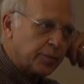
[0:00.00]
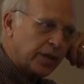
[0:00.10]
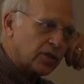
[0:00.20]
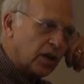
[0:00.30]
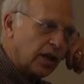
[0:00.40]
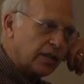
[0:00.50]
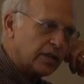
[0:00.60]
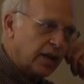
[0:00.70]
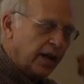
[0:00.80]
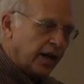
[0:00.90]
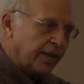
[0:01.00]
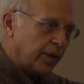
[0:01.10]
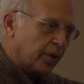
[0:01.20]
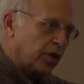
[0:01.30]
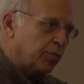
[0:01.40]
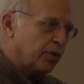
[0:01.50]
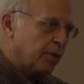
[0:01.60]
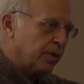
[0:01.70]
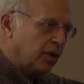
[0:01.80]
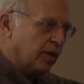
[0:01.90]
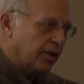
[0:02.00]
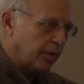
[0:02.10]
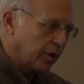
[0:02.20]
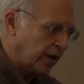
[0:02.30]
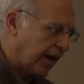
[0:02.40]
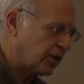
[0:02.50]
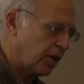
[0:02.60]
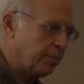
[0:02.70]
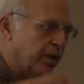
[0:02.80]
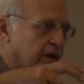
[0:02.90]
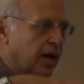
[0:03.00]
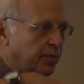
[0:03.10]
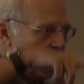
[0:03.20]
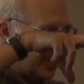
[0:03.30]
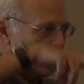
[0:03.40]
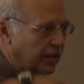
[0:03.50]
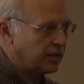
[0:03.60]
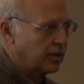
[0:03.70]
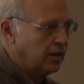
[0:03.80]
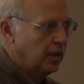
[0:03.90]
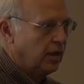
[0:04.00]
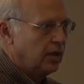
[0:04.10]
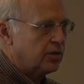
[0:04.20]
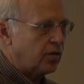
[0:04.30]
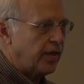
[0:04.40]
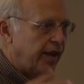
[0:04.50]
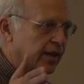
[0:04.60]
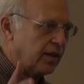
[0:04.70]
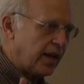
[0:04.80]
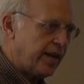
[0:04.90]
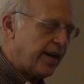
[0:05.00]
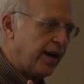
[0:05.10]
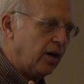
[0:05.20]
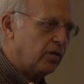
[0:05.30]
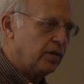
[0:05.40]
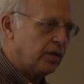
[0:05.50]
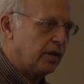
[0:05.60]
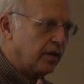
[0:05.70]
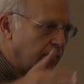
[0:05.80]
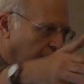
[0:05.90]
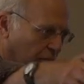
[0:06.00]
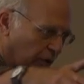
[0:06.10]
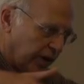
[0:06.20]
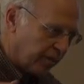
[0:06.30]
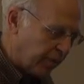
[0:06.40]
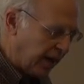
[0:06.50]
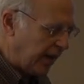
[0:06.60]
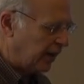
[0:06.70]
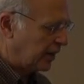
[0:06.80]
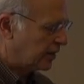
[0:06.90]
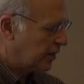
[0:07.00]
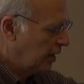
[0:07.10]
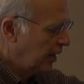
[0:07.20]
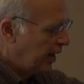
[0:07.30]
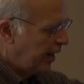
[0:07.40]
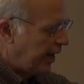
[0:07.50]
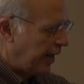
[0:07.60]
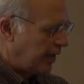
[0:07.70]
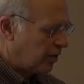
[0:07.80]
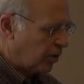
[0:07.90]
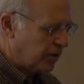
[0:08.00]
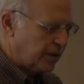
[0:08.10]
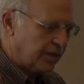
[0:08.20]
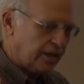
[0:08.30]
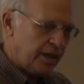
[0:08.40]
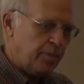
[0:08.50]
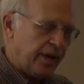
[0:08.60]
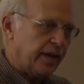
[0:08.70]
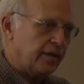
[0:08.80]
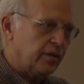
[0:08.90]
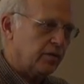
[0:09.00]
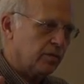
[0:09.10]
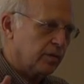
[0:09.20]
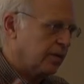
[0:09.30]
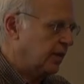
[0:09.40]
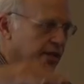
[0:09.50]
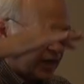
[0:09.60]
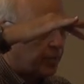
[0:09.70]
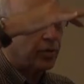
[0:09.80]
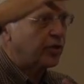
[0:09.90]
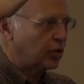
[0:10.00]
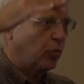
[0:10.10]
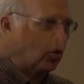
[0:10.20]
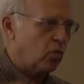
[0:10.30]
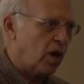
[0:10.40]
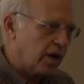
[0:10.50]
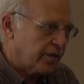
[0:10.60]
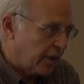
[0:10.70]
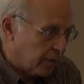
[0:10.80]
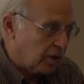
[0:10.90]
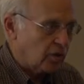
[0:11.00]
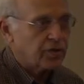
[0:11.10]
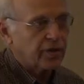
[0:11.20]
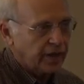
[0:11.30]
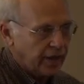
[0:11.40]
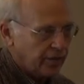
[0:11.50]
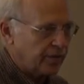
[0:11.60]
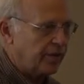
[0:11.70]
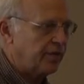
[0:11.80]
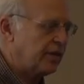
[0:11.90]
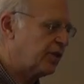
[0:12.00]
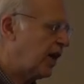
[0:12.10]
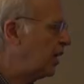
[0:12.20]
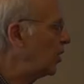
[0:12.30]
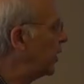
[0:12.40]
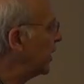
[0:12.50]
specialized, and they were going to put the build they were going to actually build it on pilings. So they had laid out a, a grid of pilings, and of course in the deep end, it's deeper, there's more water, they were closer together than the shallow